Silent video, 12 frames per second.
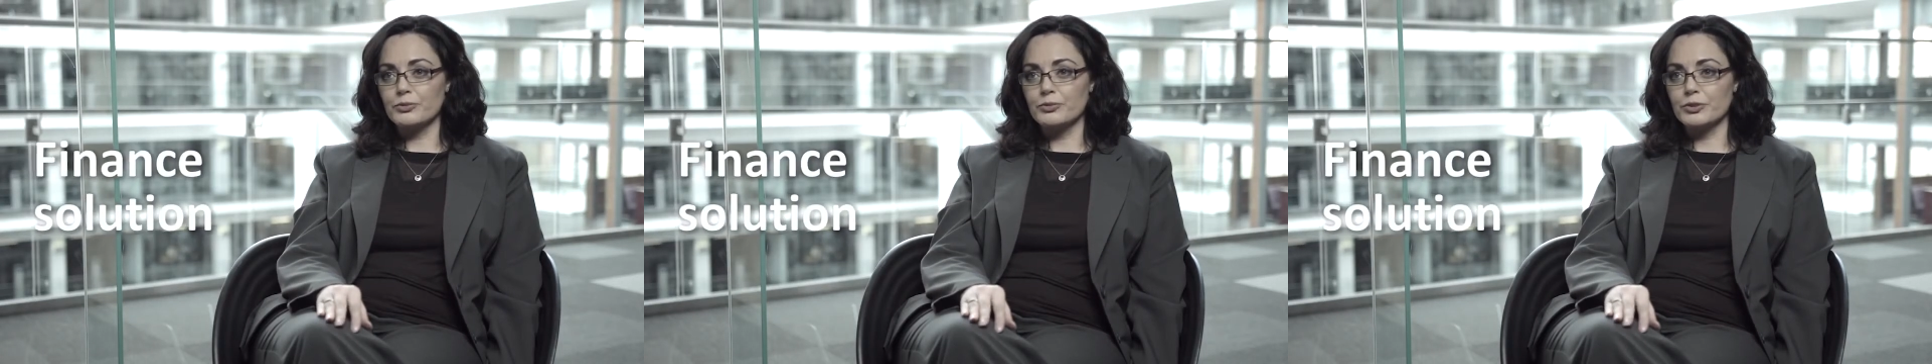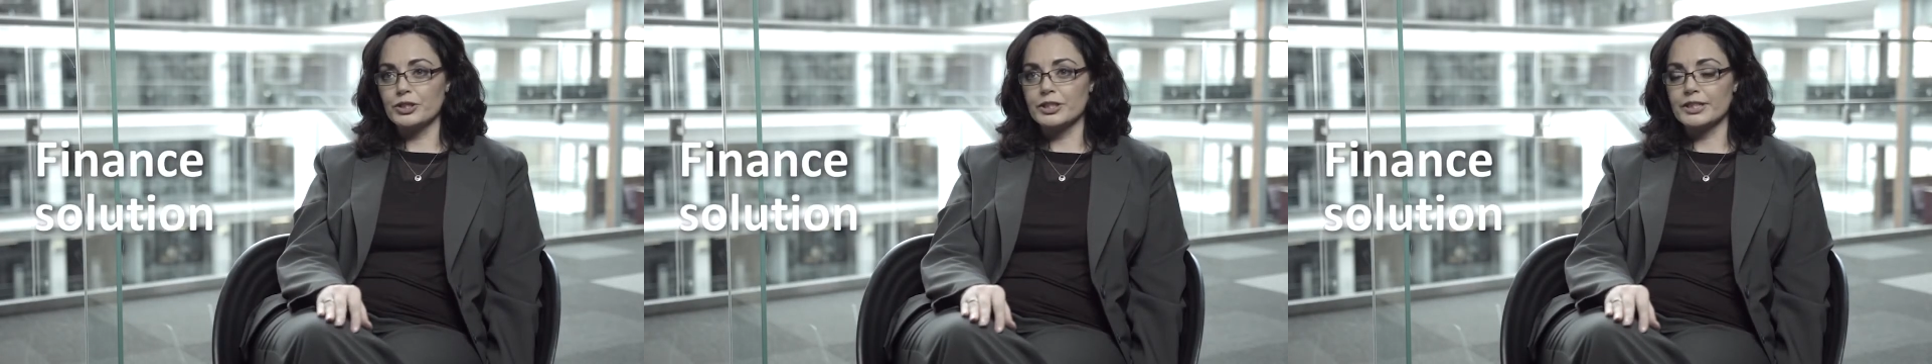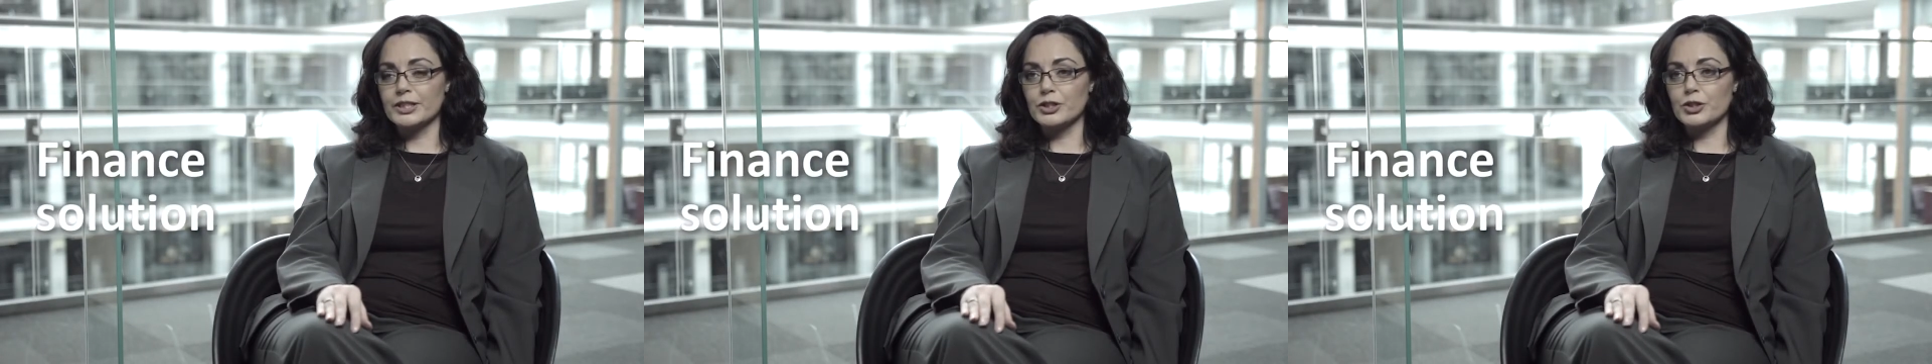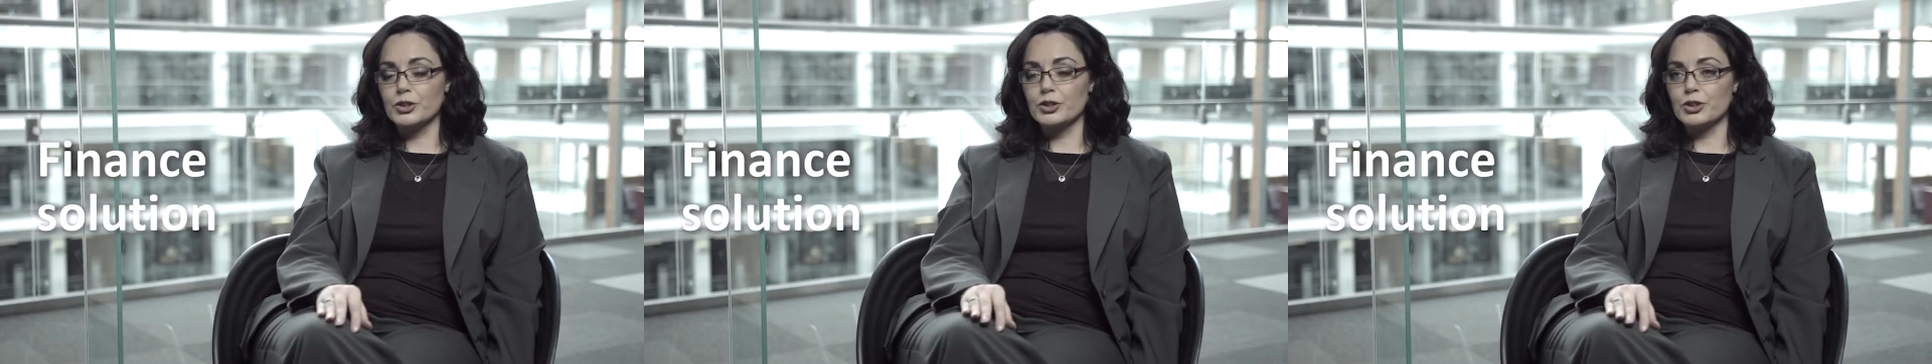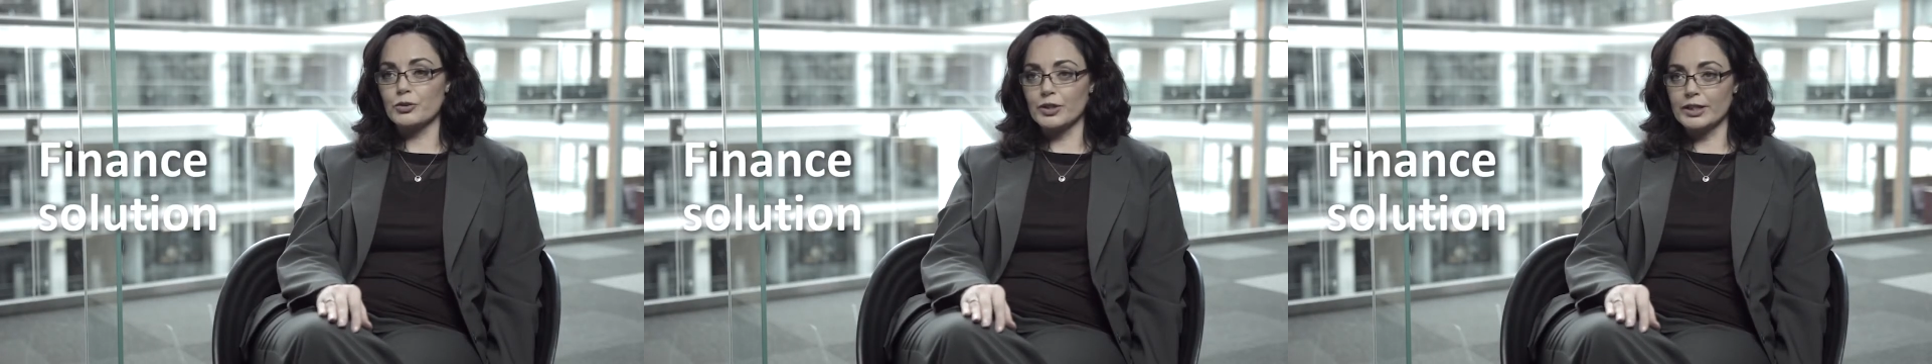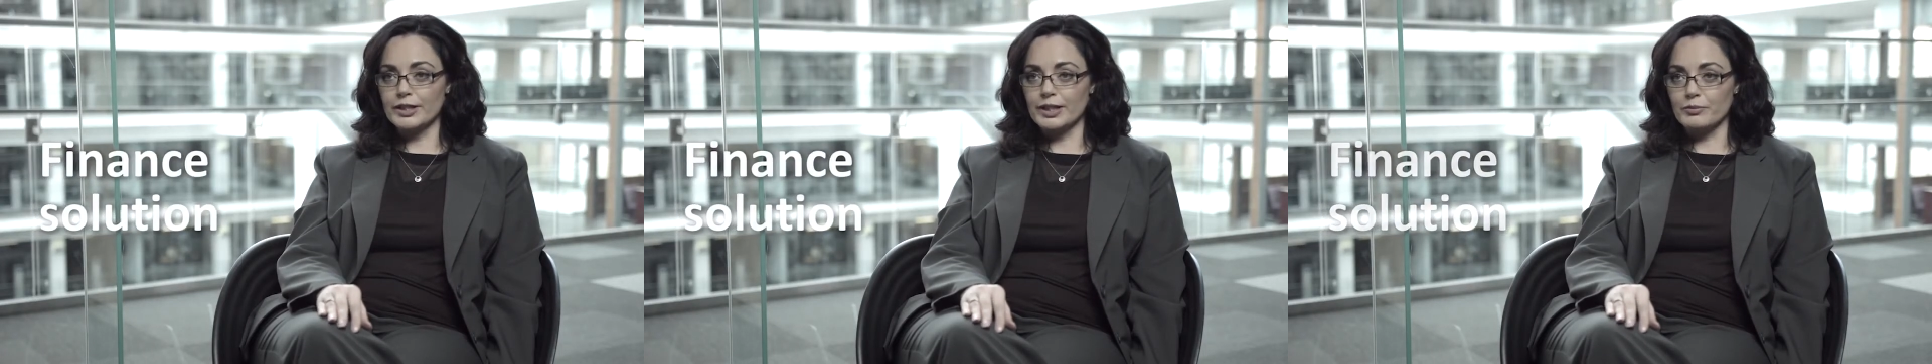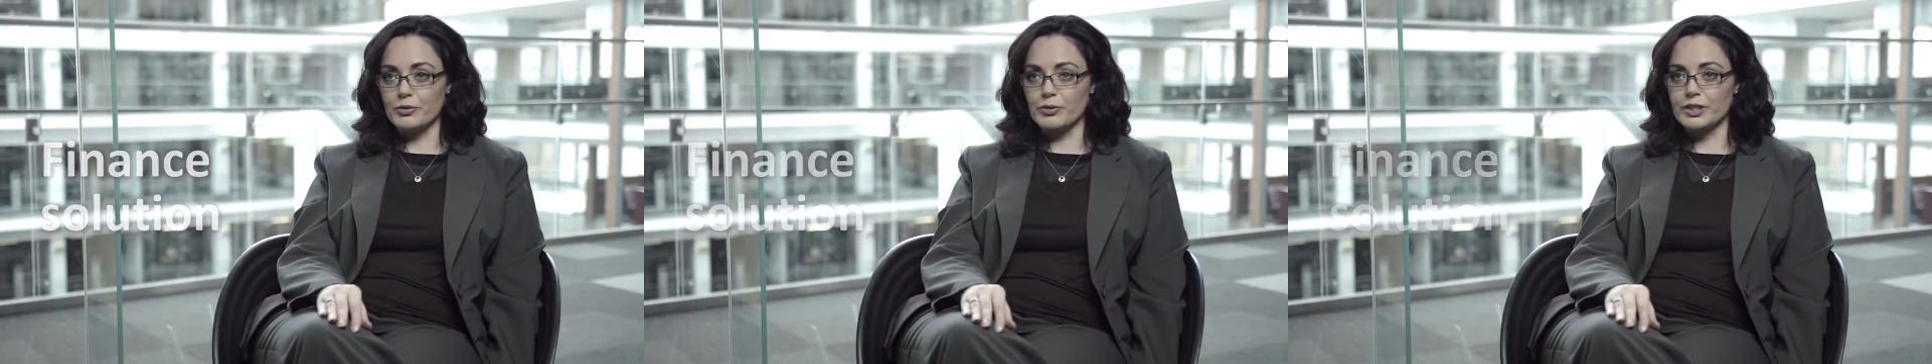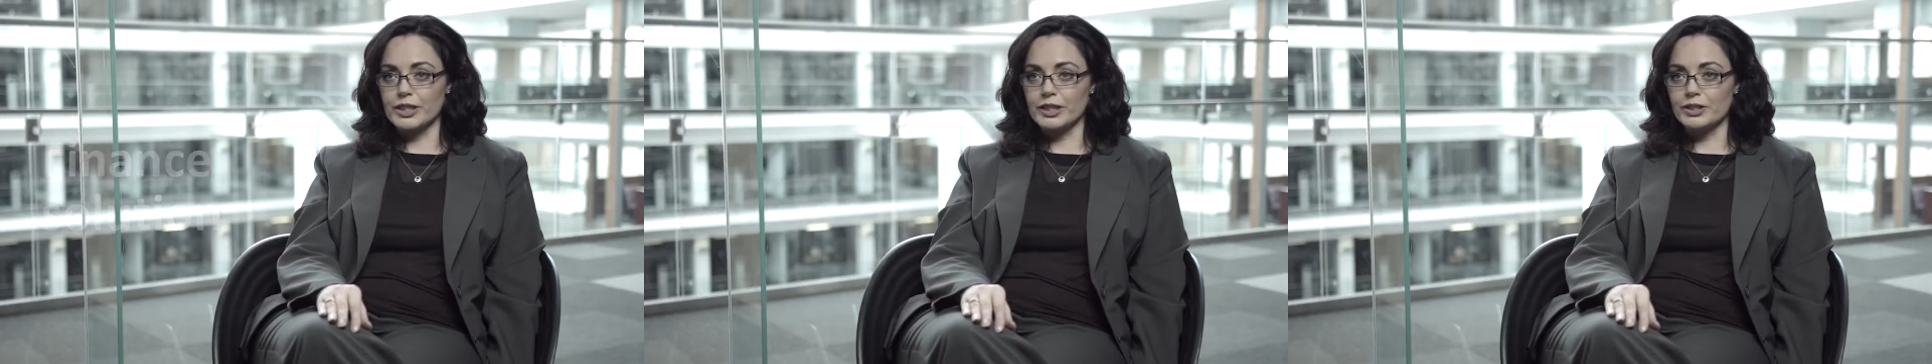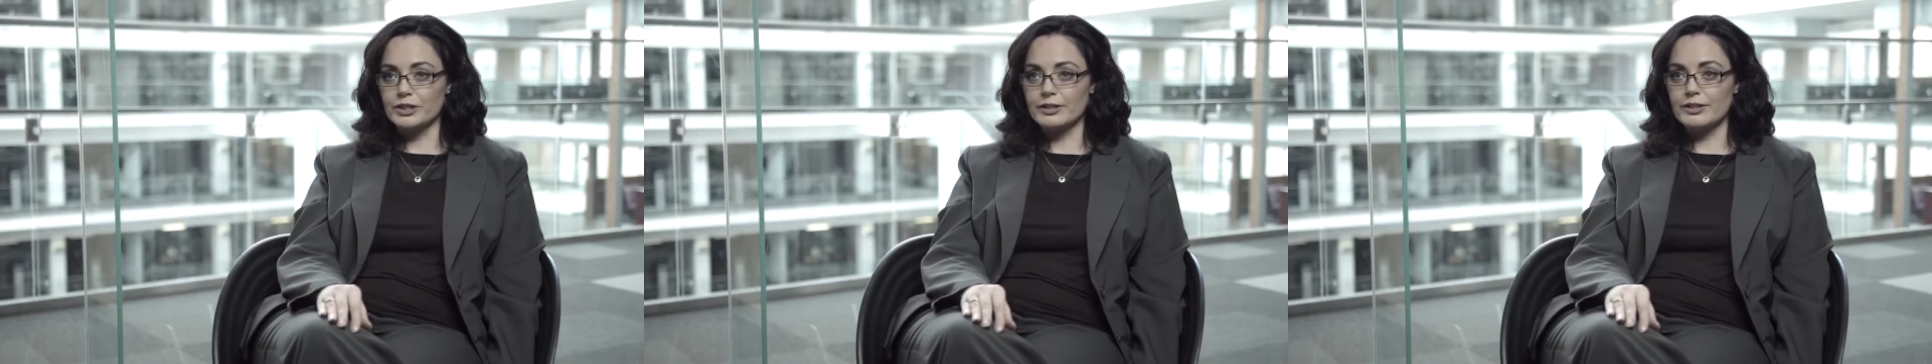which assists during the importation,